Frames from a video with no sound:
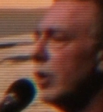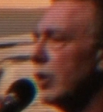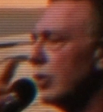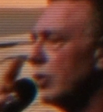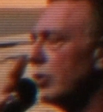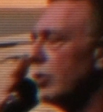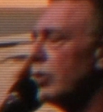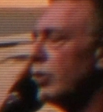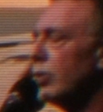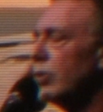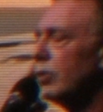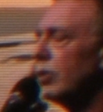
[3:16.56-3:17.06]

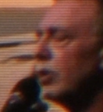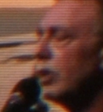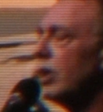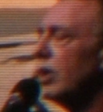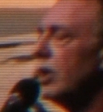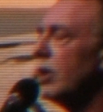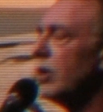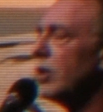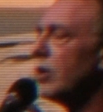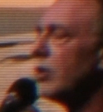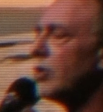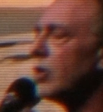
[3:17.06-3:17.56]
2
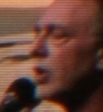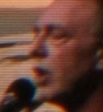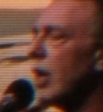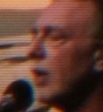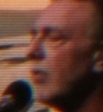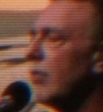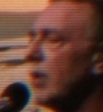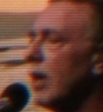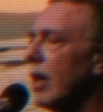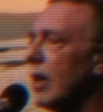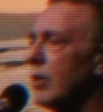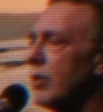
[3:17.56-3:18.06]
tears came
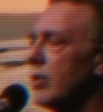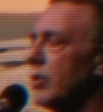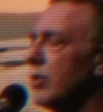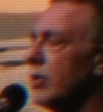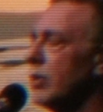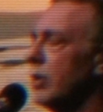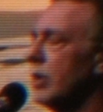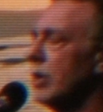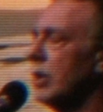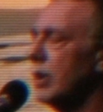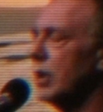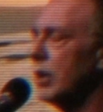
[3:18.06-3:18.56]
down his
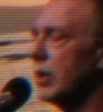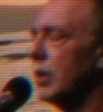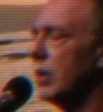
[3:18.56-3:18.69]
cheek.